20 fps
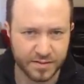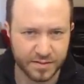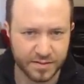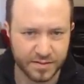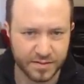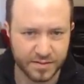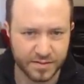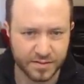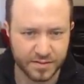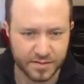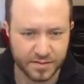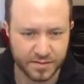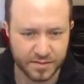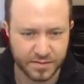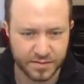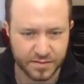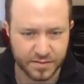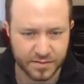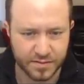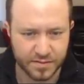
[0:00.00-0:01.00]

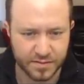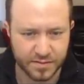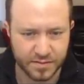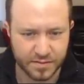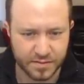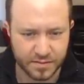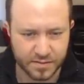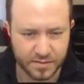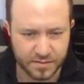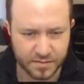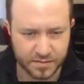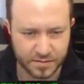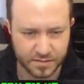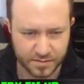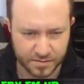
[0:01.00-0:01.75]
[no speech]